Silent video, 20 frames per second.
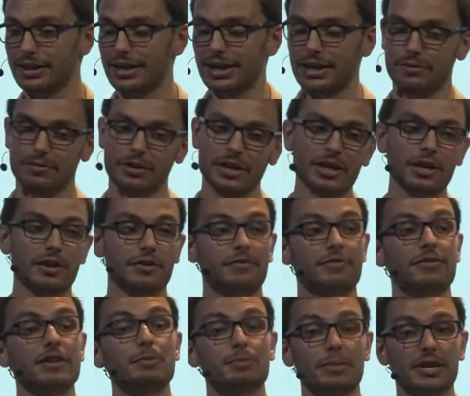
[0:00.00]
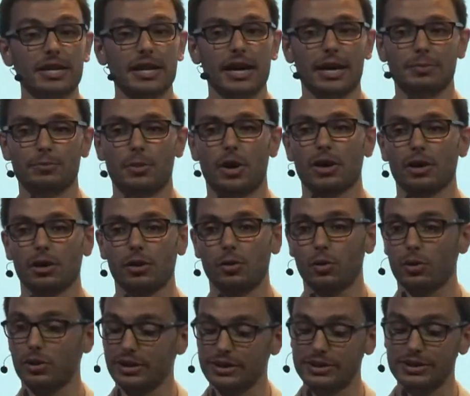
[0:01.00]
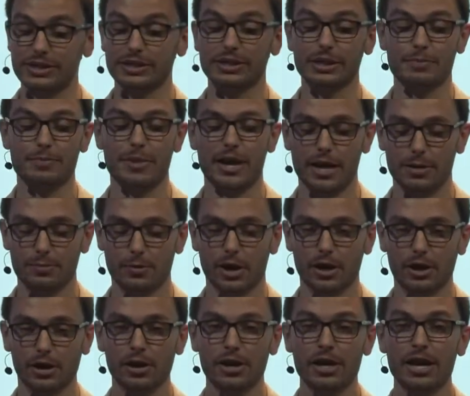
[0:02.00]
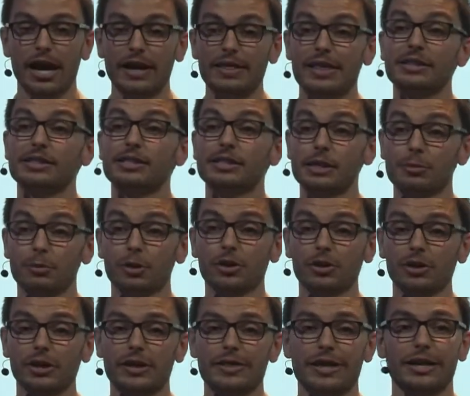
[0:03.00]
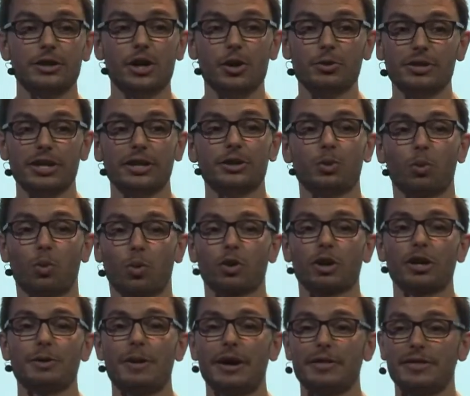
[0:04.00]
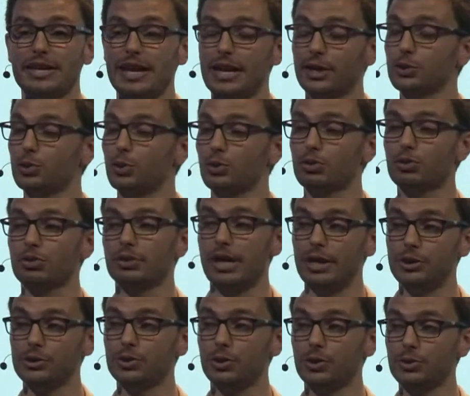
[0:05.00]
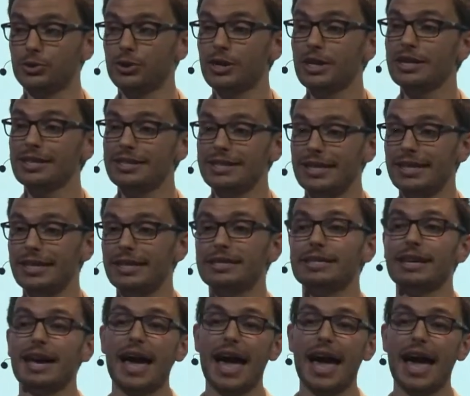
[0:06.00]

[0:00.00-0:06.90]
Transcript: kind of VPN model or existing PAM model. And then similarly, they don't need to worry about the actual credentials needed to